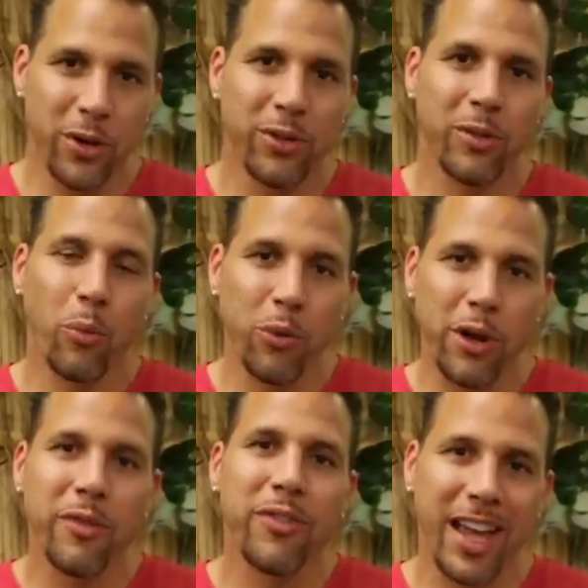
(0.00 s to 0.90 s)
you some
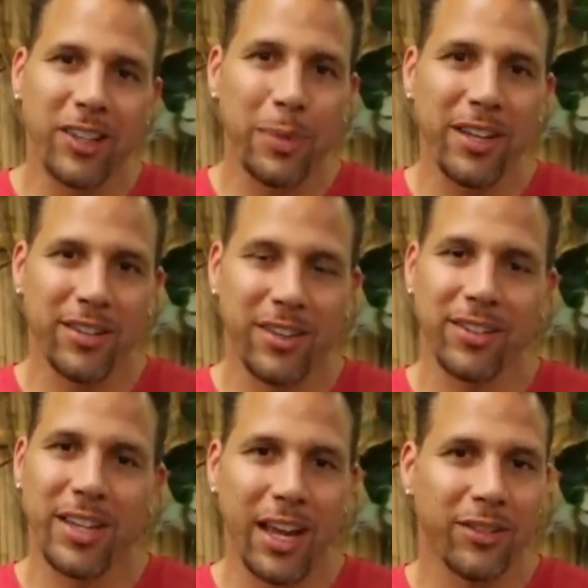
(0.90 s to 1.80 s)
rear fang species of
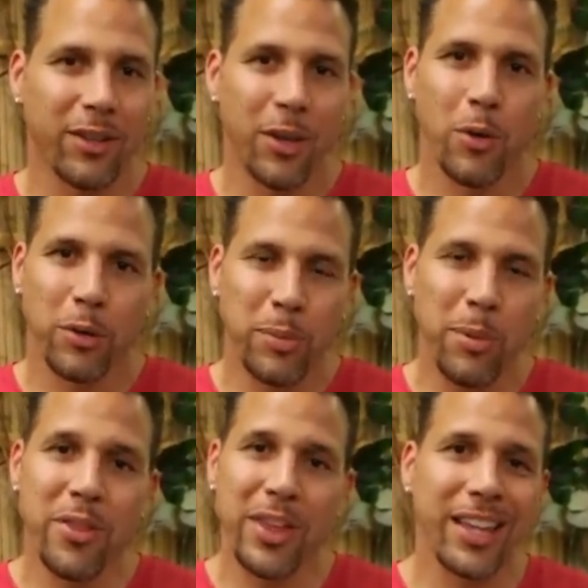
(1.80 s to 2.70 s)
snakes. When
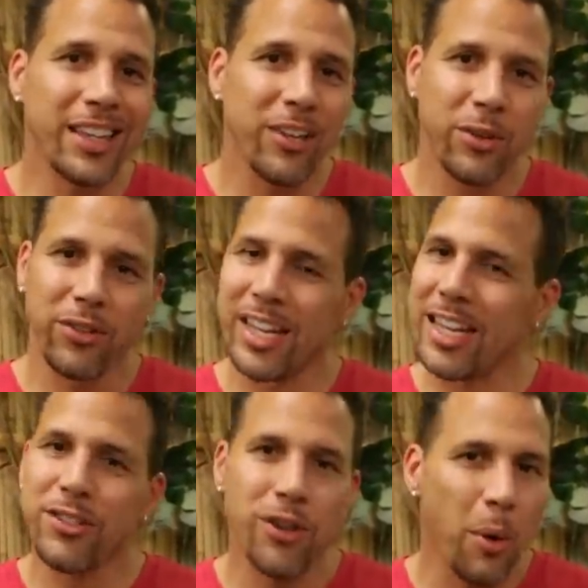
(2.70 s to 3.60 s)
people think of lizards, they
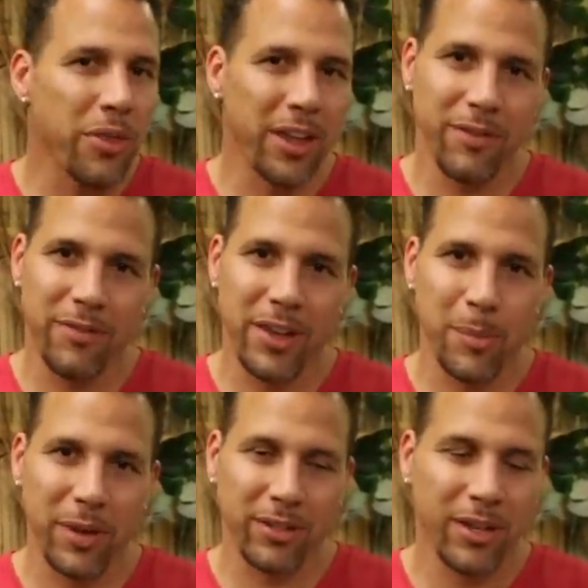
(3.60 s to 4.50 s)
don't think of
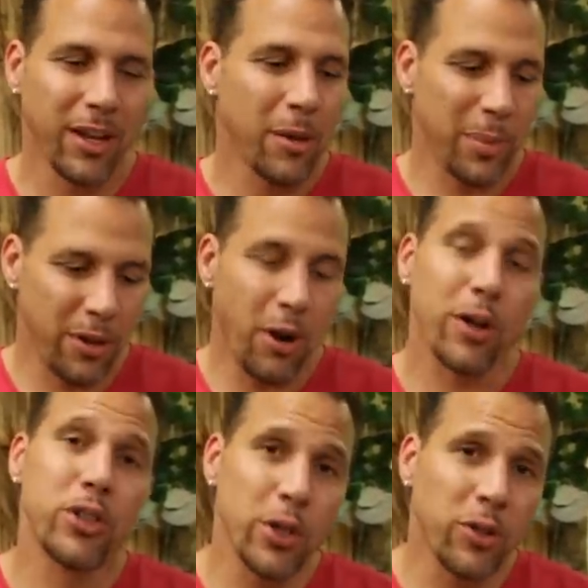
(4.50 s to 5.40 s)
venomous, but there are
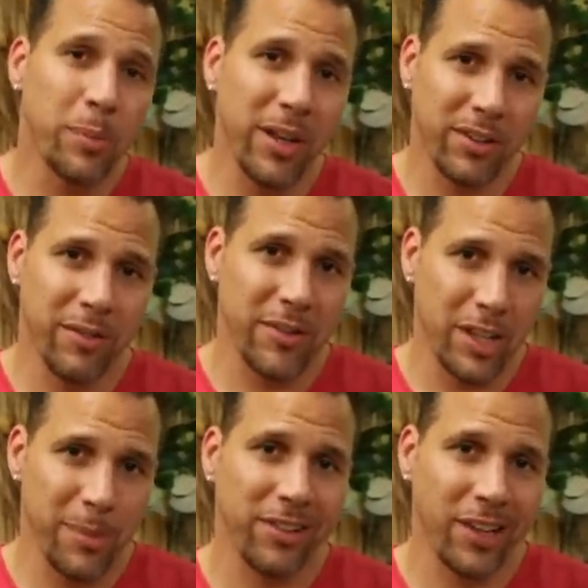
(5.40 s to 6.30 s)
two species of
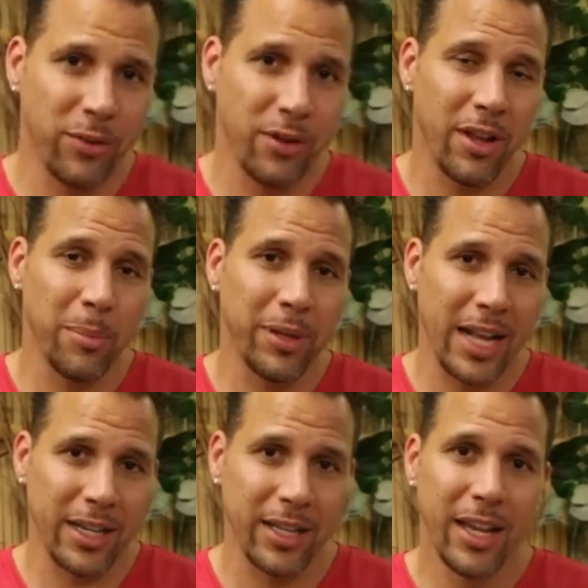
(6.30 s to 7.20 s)
venomous lizards on the
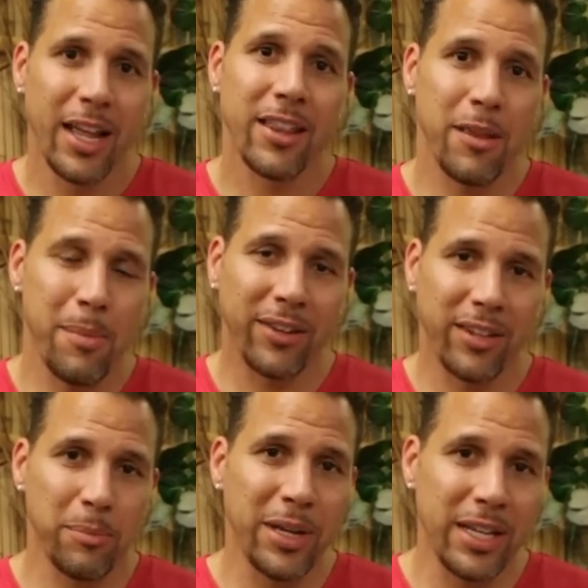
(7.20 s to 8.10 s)
planet, the
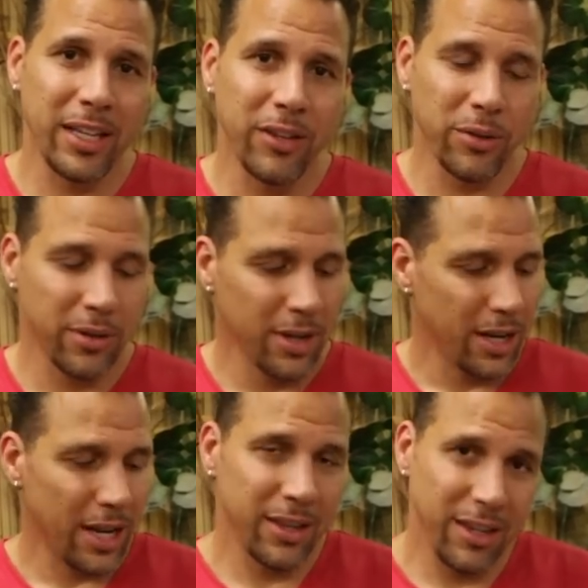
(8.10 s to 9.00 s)
Mexican beaded lizard
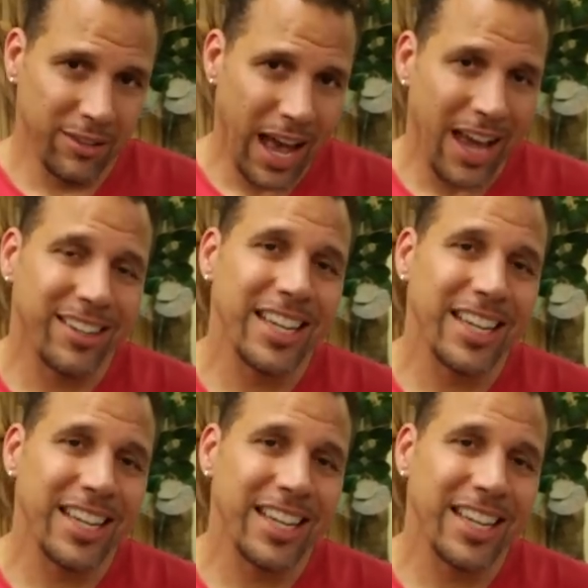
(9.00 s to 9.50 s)
and these guys